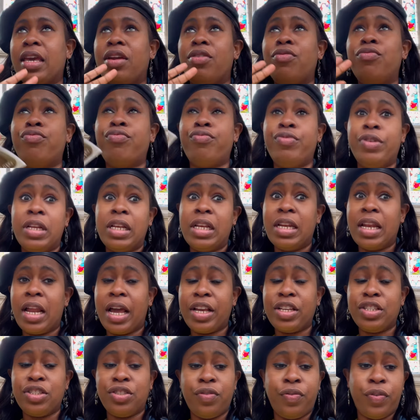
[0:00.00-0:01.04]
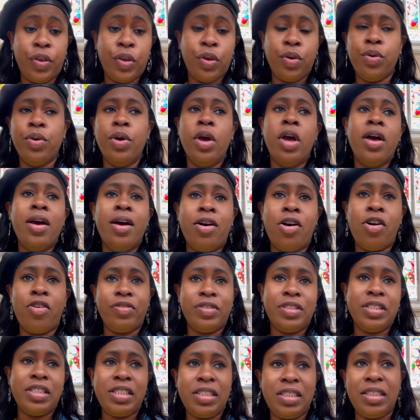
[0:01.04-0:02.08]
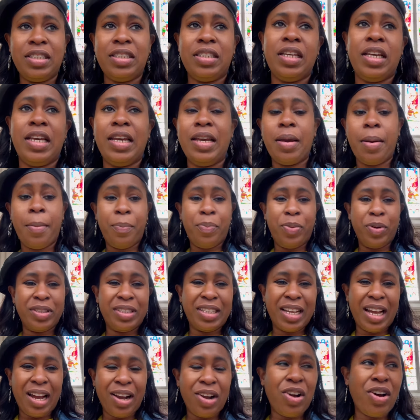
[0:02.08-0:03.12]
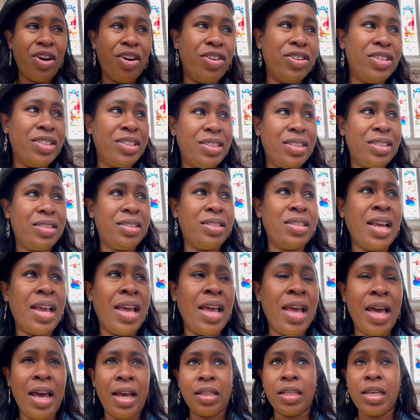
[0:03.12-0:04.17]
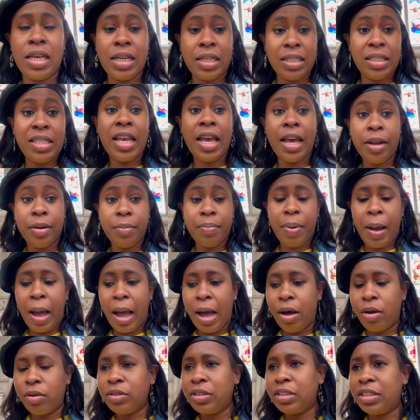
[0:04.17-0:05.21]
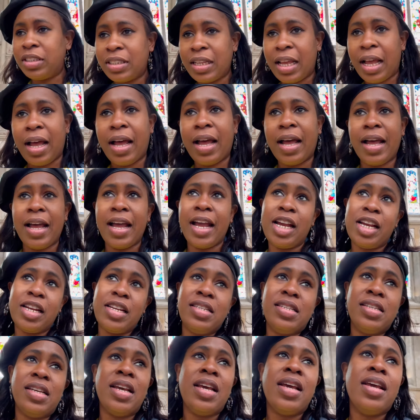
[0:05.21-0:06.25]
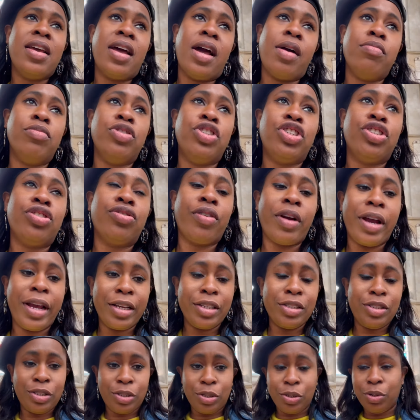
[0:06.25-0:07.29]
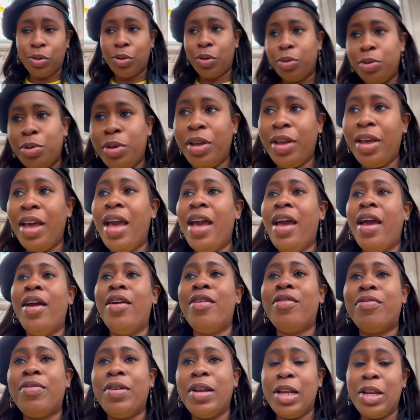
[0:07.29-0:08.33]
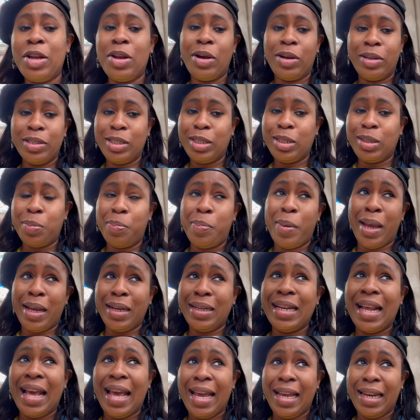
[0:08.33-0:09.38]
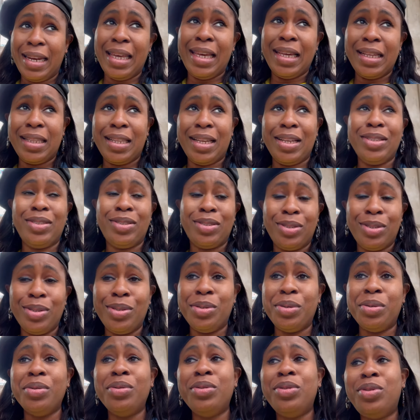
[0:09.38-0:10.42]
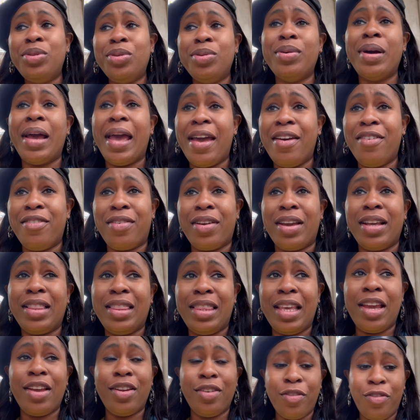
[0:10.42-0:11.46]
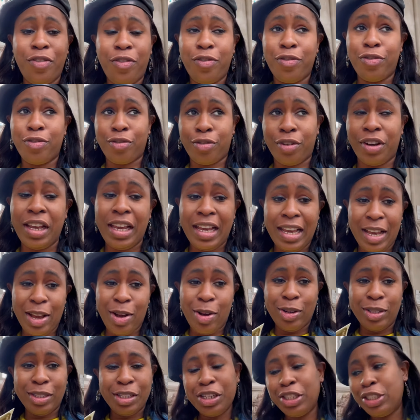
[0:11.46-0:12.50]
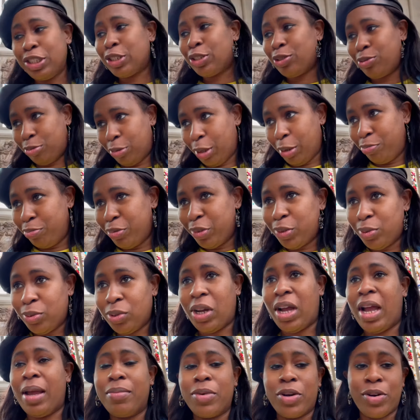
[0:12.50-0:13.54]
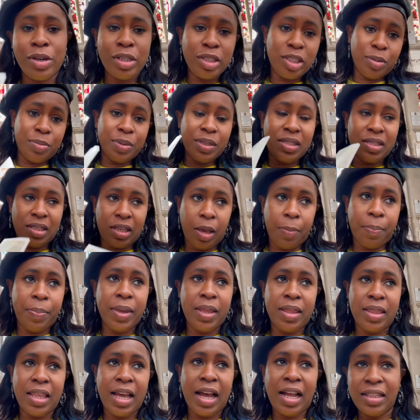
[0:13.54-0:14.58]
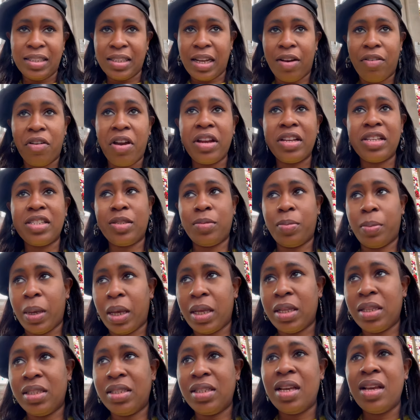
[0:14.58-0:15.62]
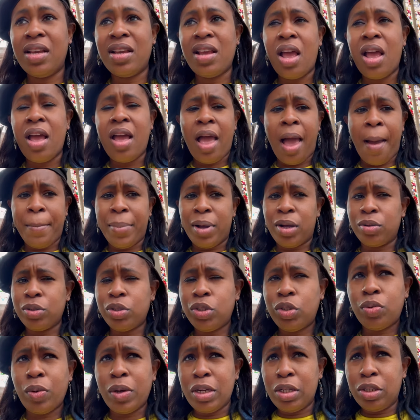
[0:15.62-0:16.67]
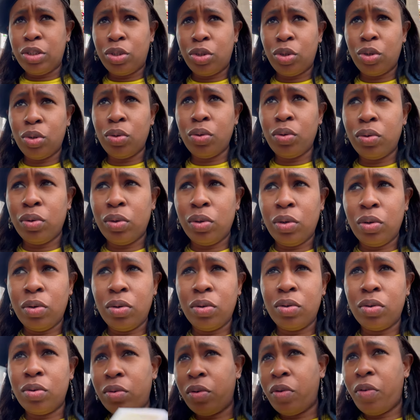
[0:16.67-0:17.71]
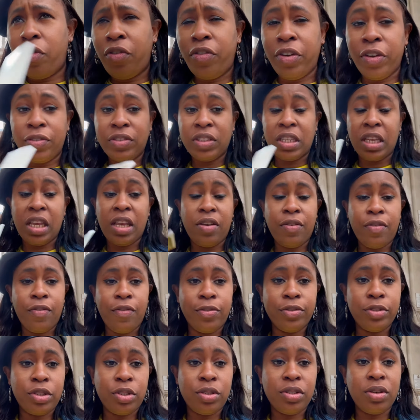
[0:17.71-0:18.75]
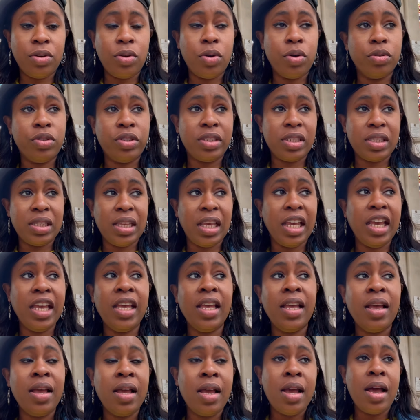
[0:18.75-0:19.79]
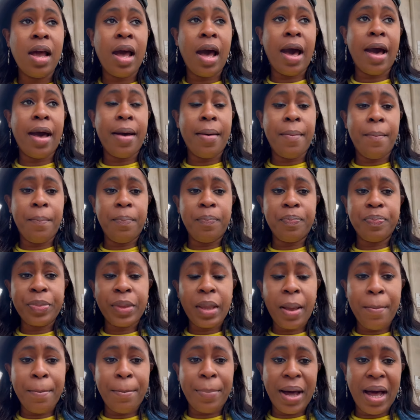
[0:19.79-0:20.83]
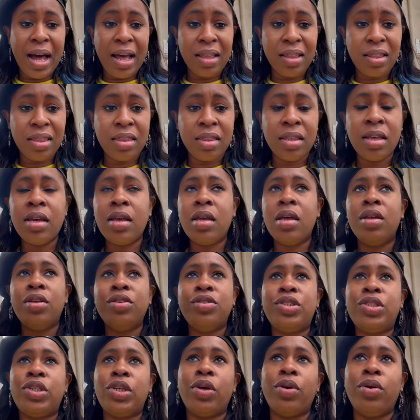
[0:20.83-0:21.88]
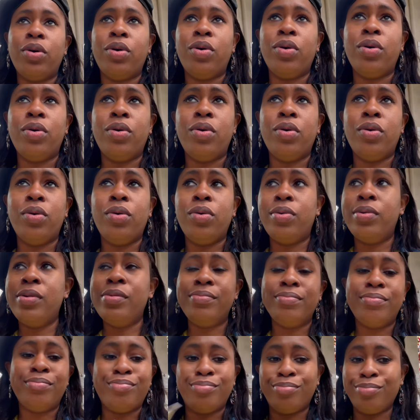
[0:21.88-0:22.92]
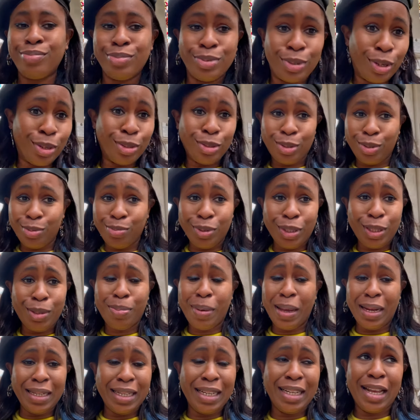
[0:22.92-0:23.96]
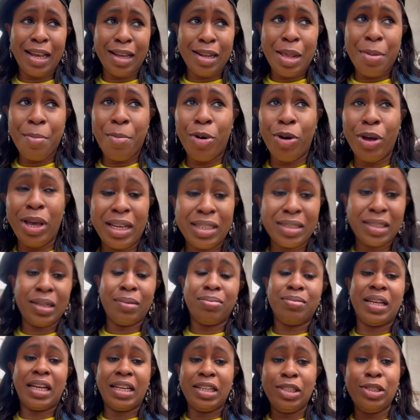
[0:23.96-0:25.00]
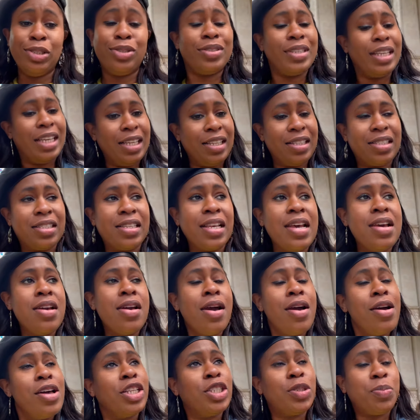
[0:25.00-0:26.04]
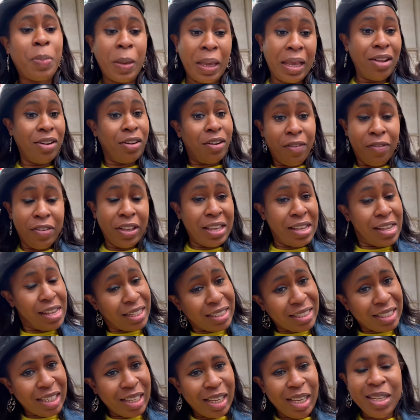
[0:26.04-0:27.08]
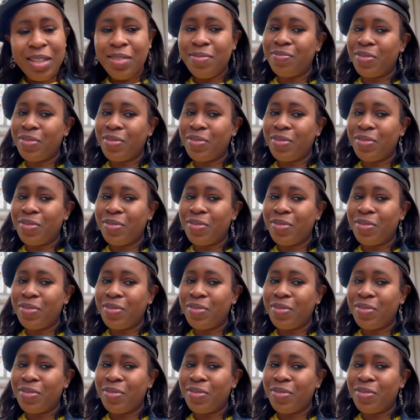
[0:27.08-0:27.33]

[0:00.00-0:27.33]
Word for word: a really nice view of the city but that costs I think 10 pounds and I'm trying to really not spend anything to do everything free on this trip so I'm going to be skipping that I already spent about 22.50 to go to the um, bath so not spending any more except I need to eat Speaking of eating,